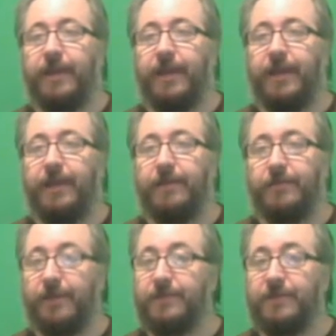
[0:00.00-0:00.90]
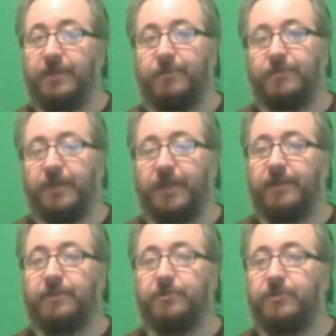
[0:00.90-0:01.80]
and like I said, it was kind
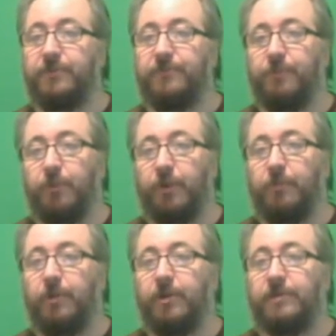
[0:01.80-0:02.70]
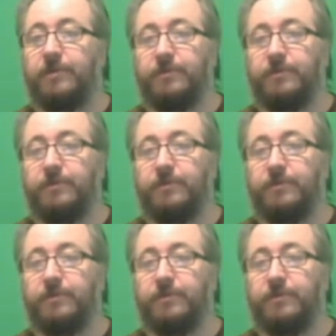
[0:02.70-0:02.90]
of interesting for what it was.